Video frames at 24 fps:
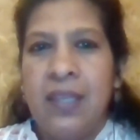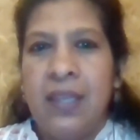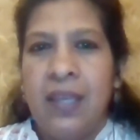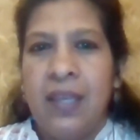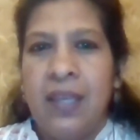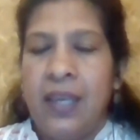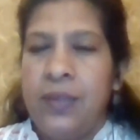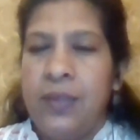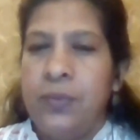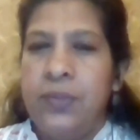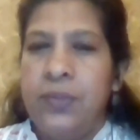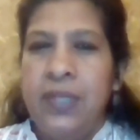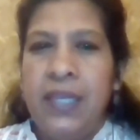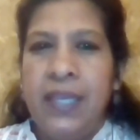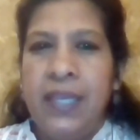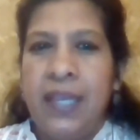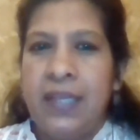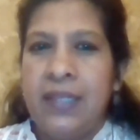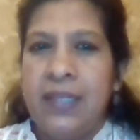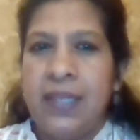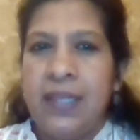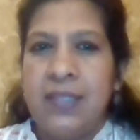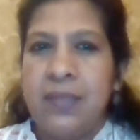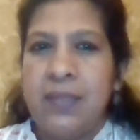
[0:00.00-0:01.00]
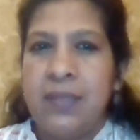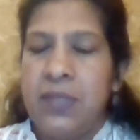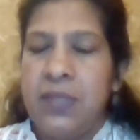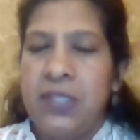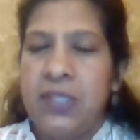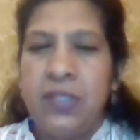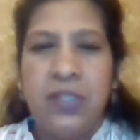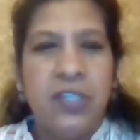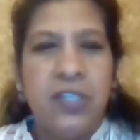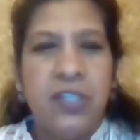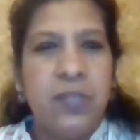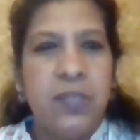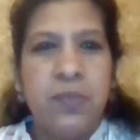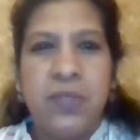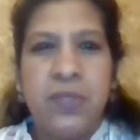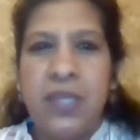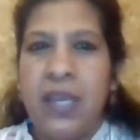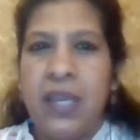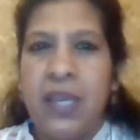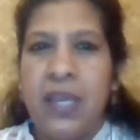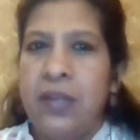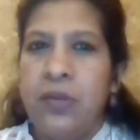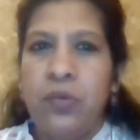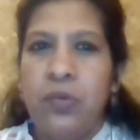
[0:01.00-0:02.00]
I only had done some internships.
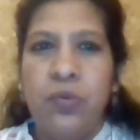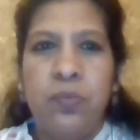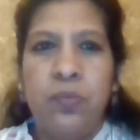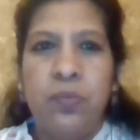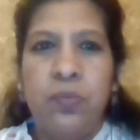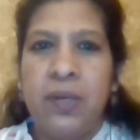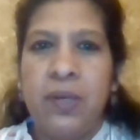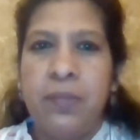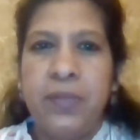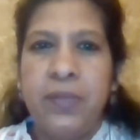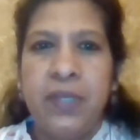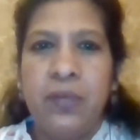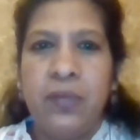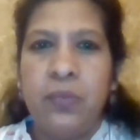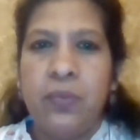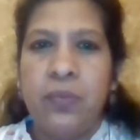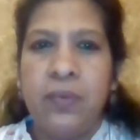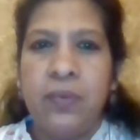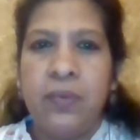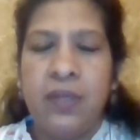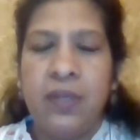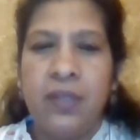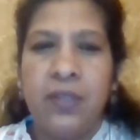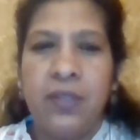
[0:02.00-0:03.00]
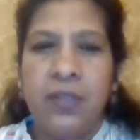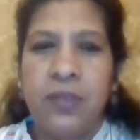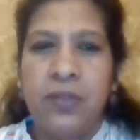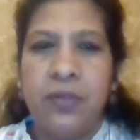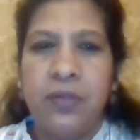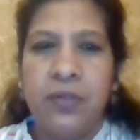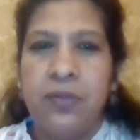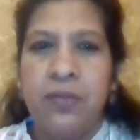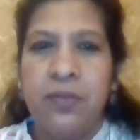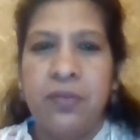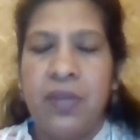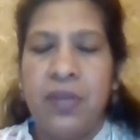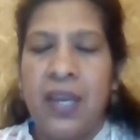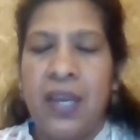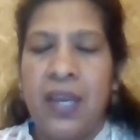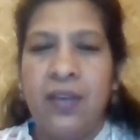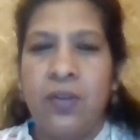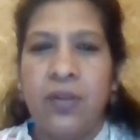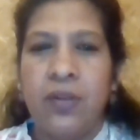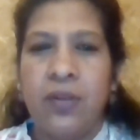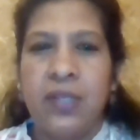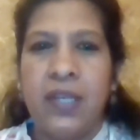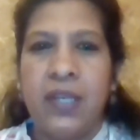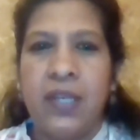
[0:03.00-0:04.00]
I had no permanent, I had
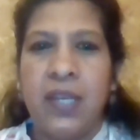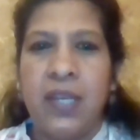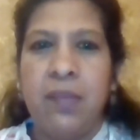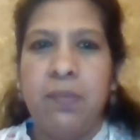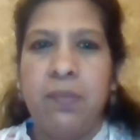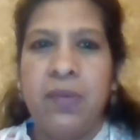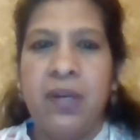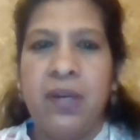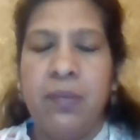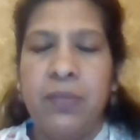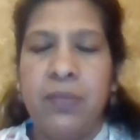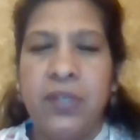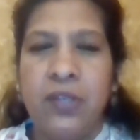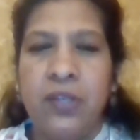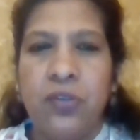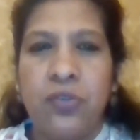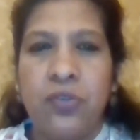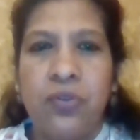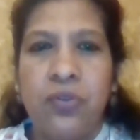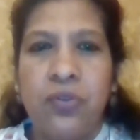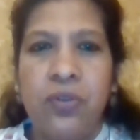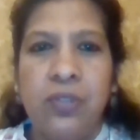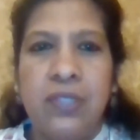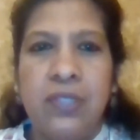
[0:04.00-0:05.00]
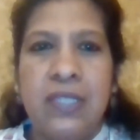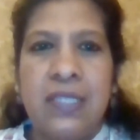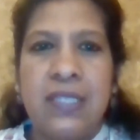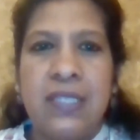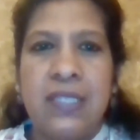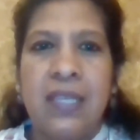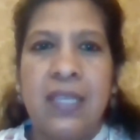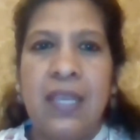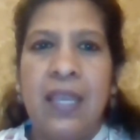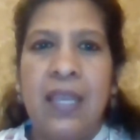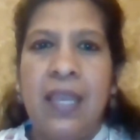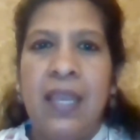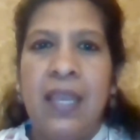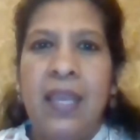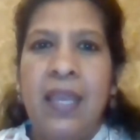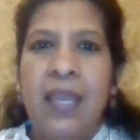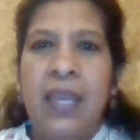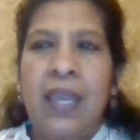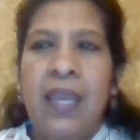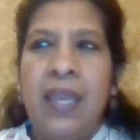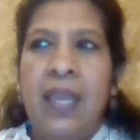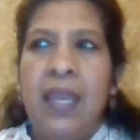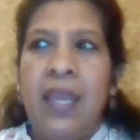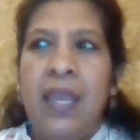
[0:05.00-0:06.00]
not done any permanent roles.
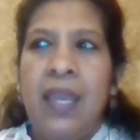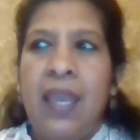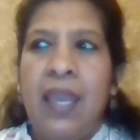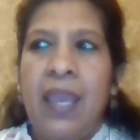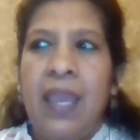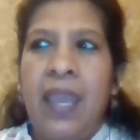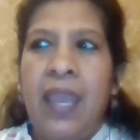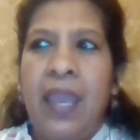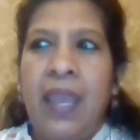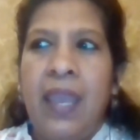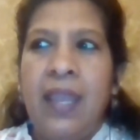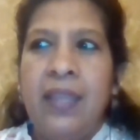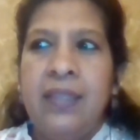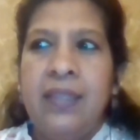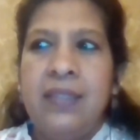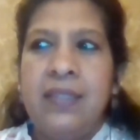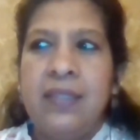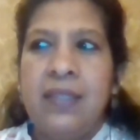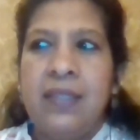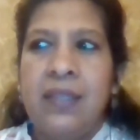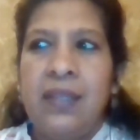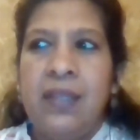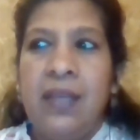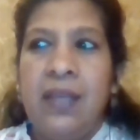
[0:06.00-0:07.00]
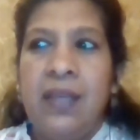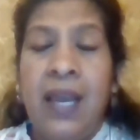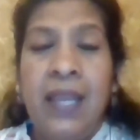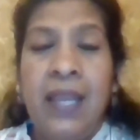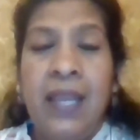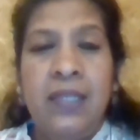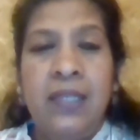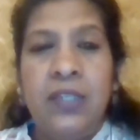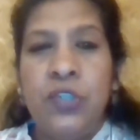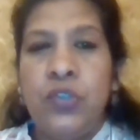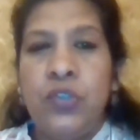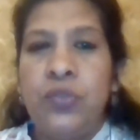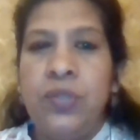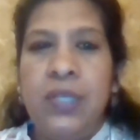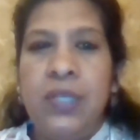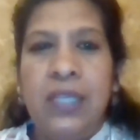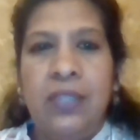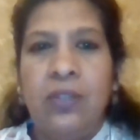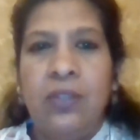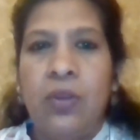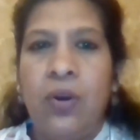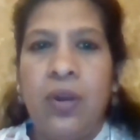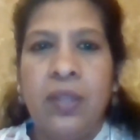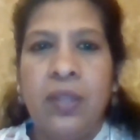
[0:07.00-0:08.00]
And I
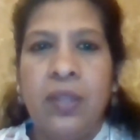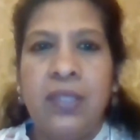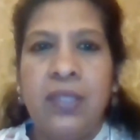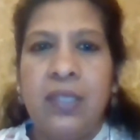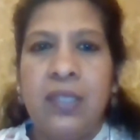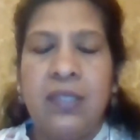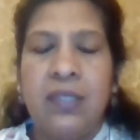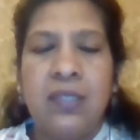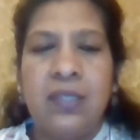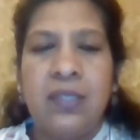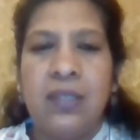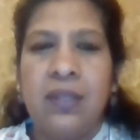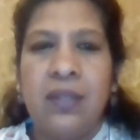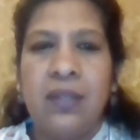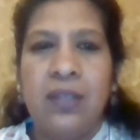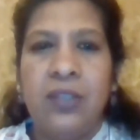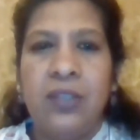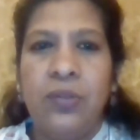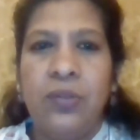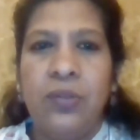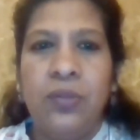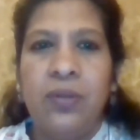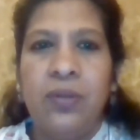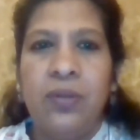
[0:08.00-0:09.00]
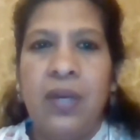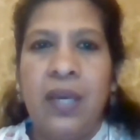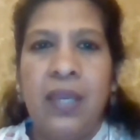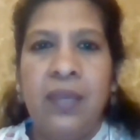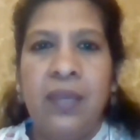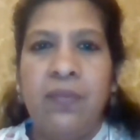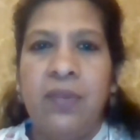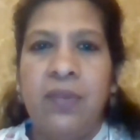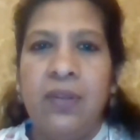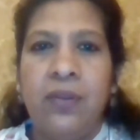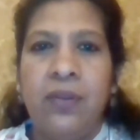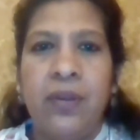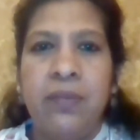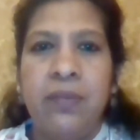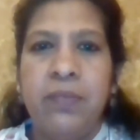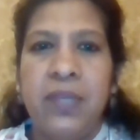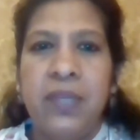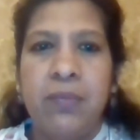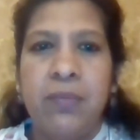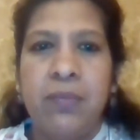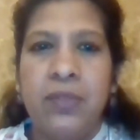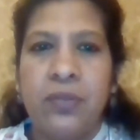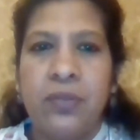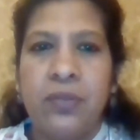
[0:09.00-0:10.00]
literally thought that, I will not be
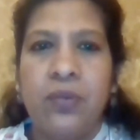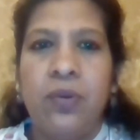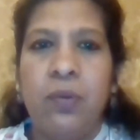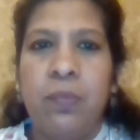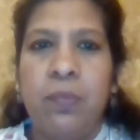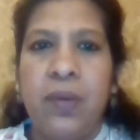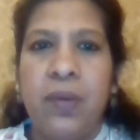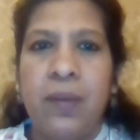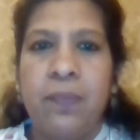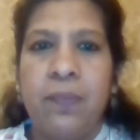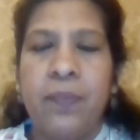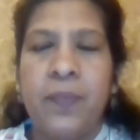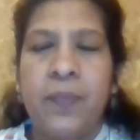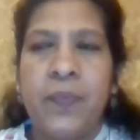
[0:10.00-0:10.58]
able to cope up.